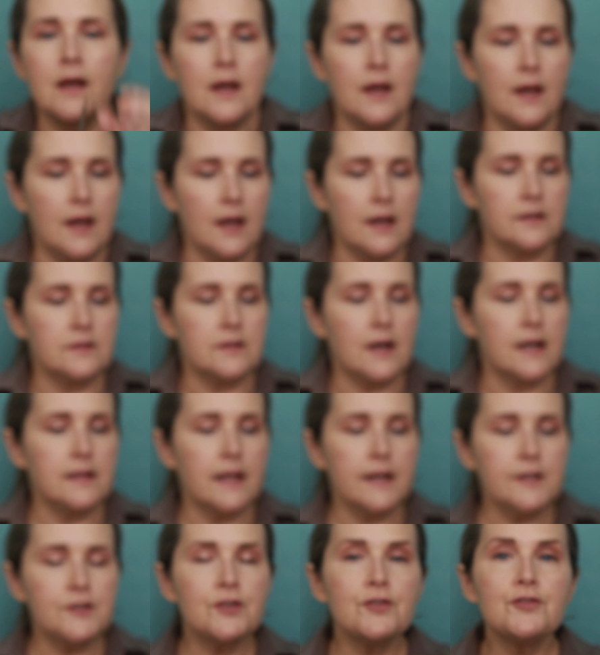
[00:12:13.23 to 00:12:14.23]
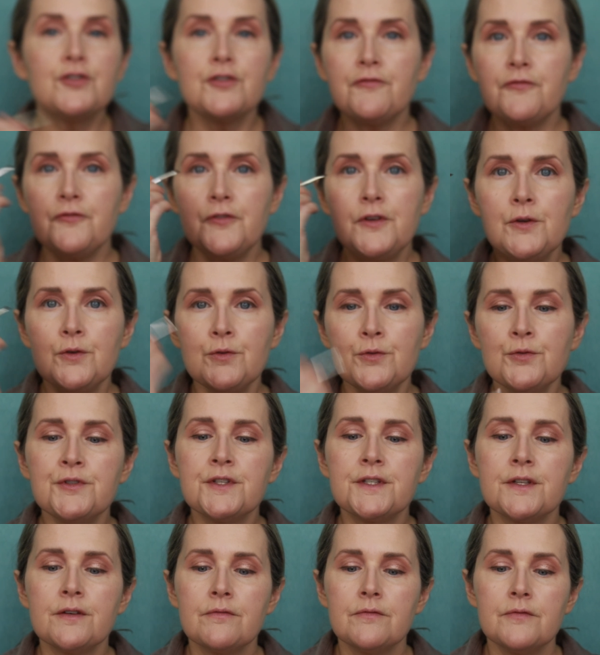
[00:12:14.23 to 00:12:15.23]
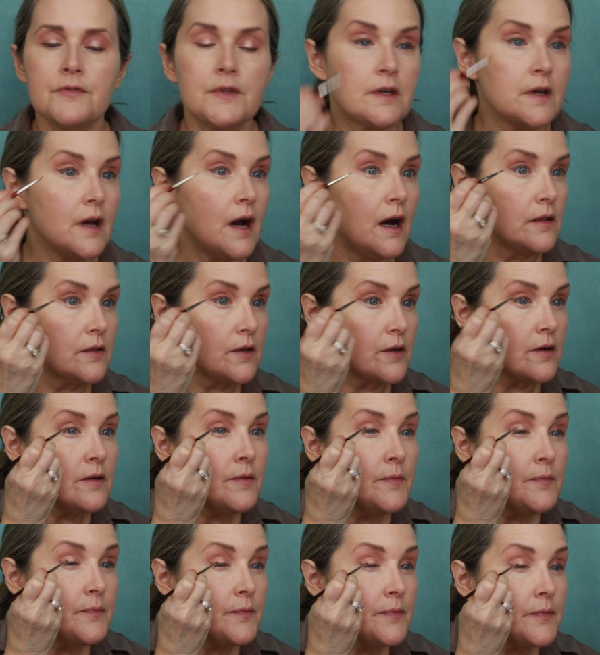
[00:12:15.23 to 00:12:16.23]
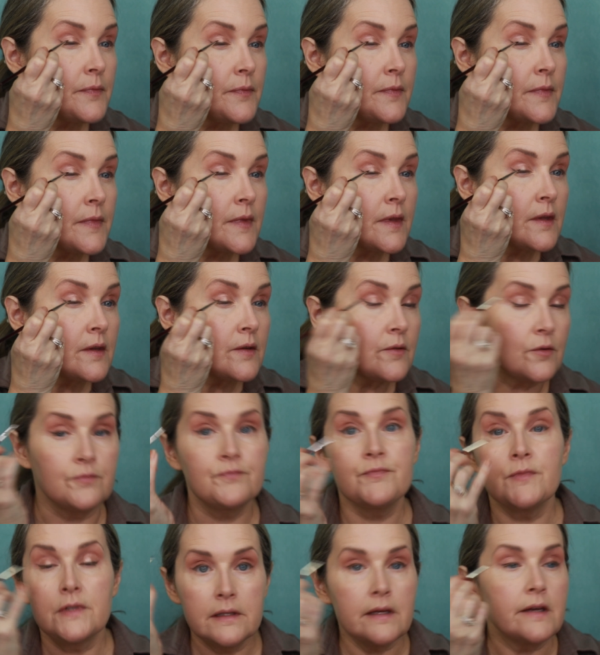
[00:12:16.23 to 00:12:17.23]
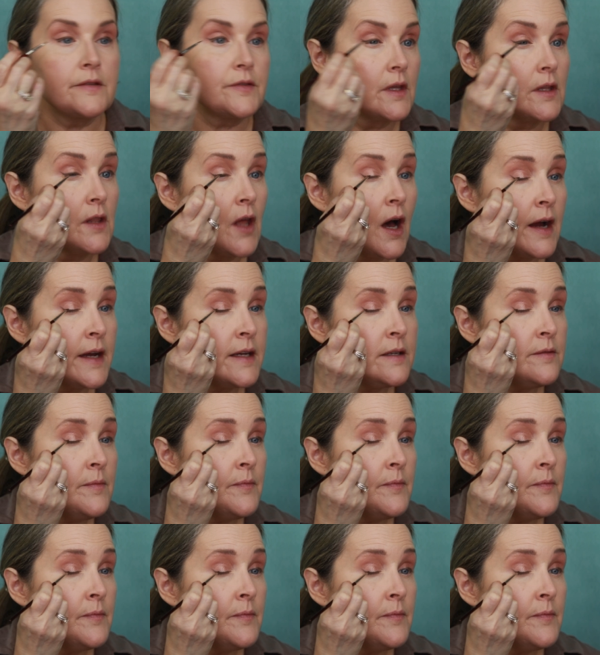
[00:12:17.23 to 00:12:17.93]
And I like to diffuse the color, or like the line.